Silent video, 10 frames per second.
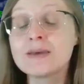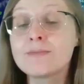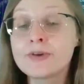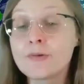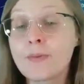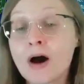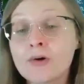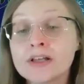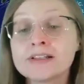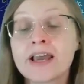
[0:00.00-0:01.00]
appeal
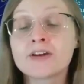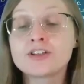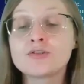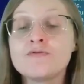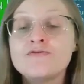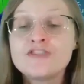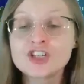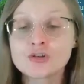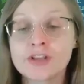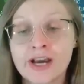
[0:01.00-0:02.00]
power layer to
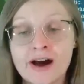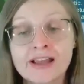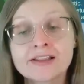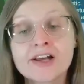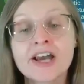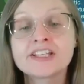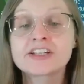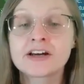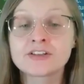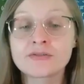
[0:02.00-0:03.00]
visually
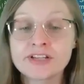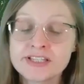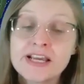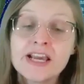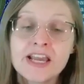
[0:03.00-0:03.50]
highlight countries